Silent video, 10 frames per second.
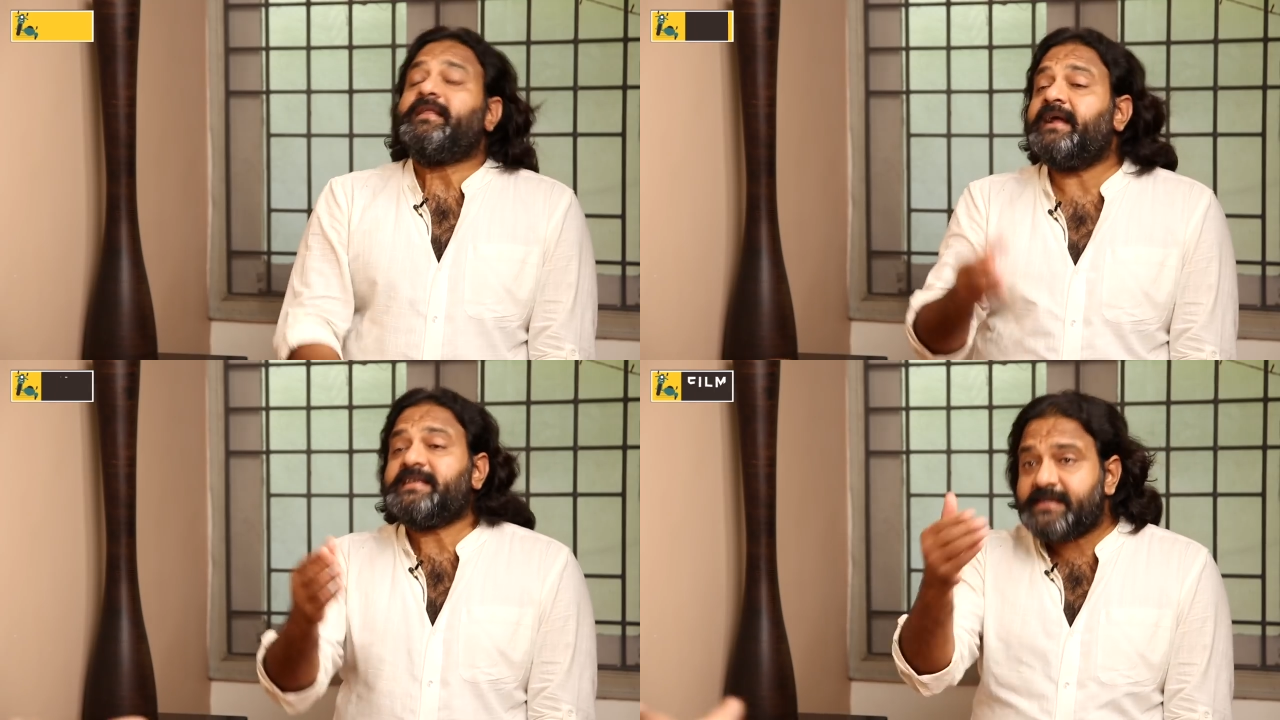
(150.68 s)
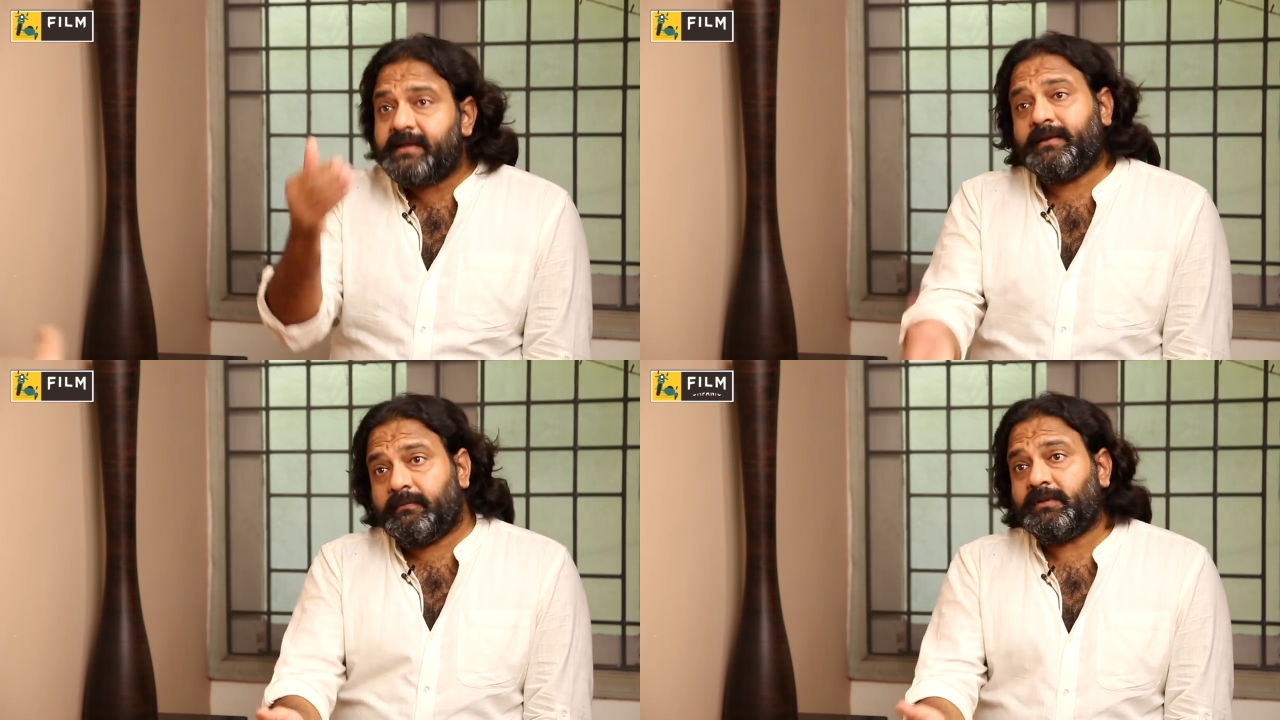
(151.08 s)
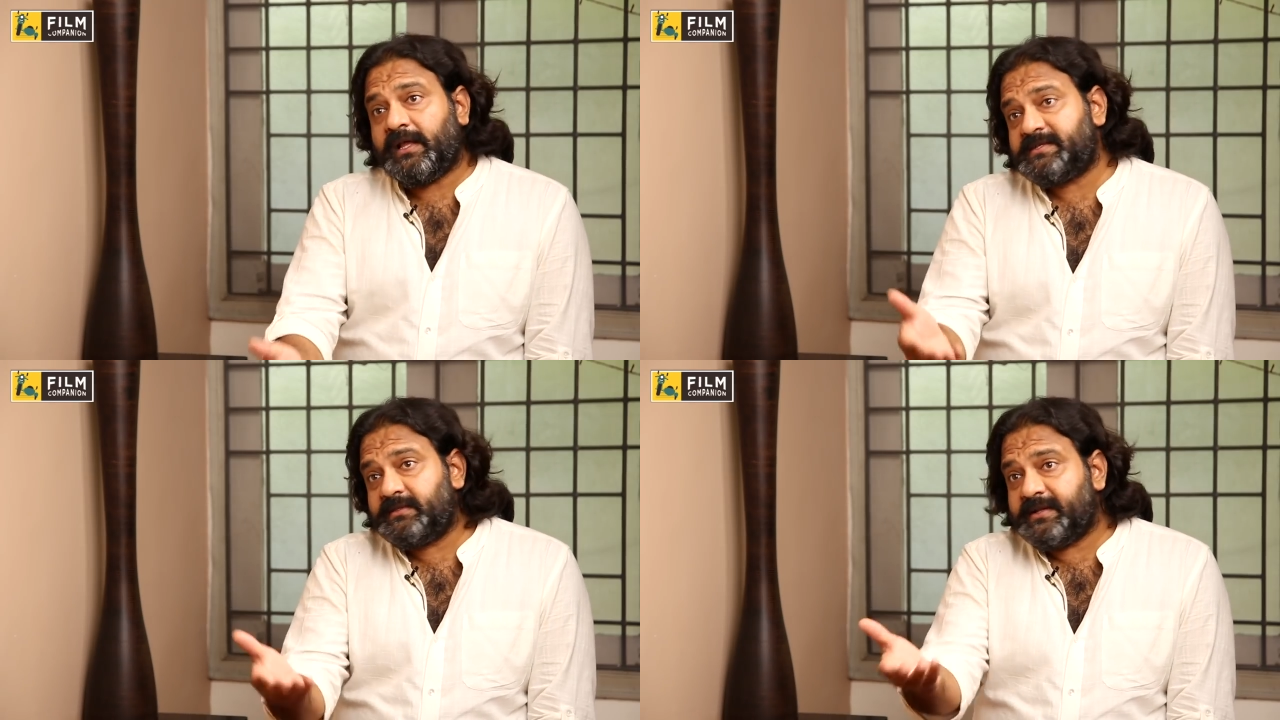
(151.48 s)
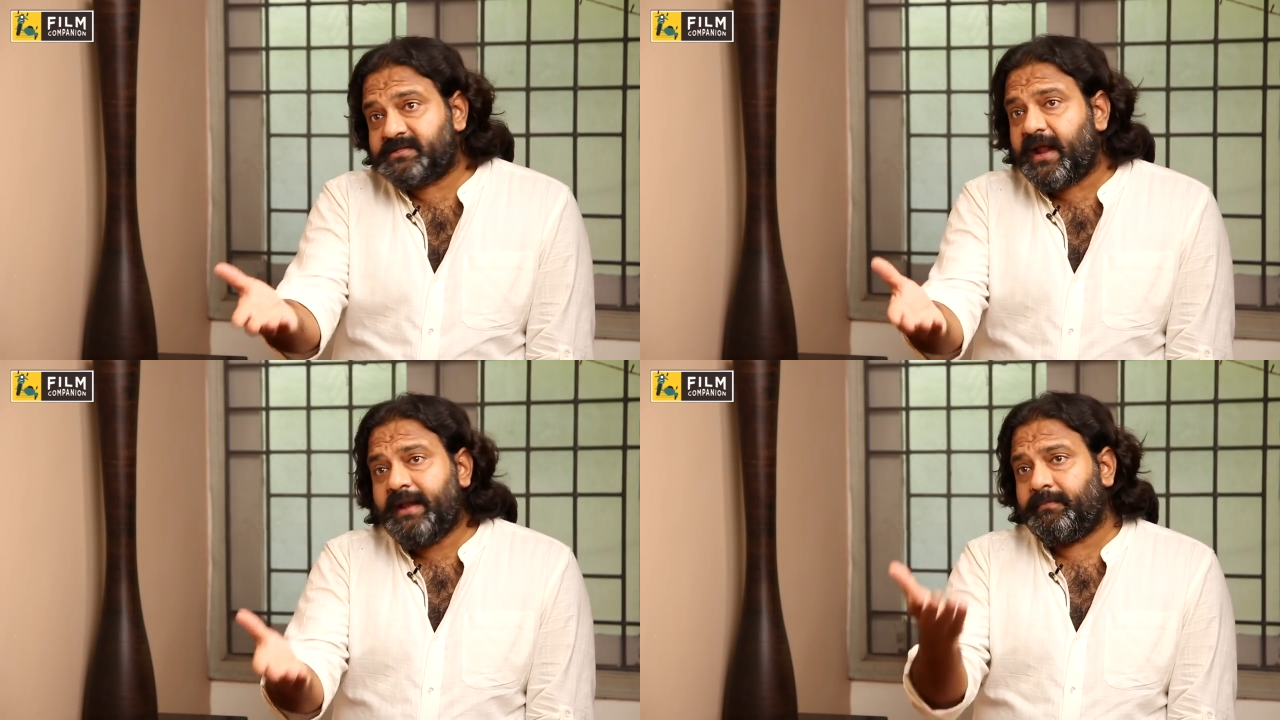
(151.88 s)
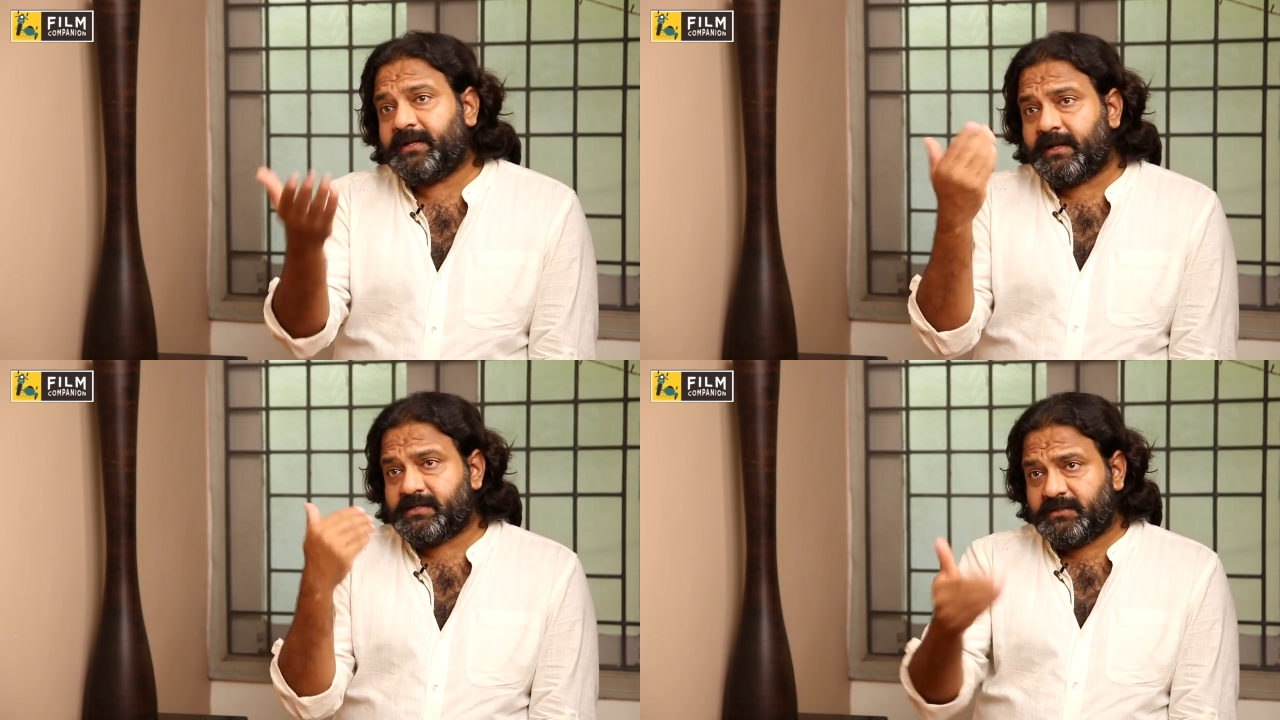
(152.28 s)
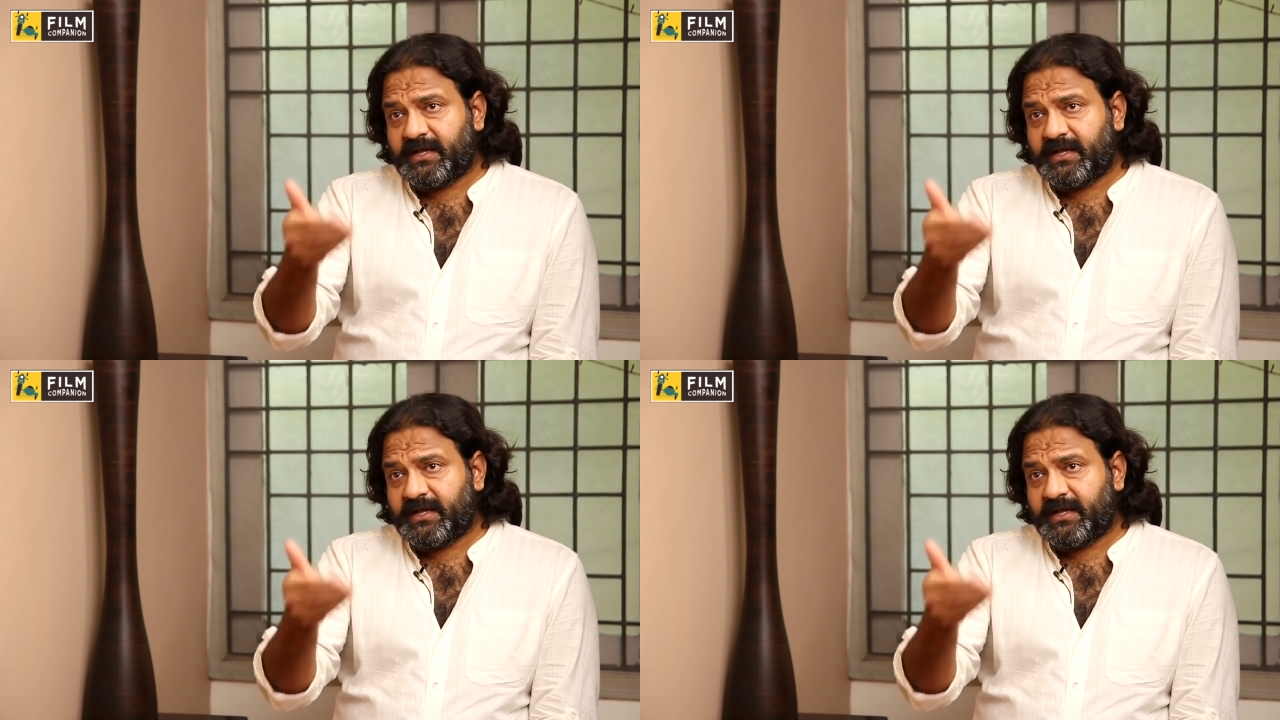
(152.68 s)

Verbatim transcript: That's uh, that's that's right, but that's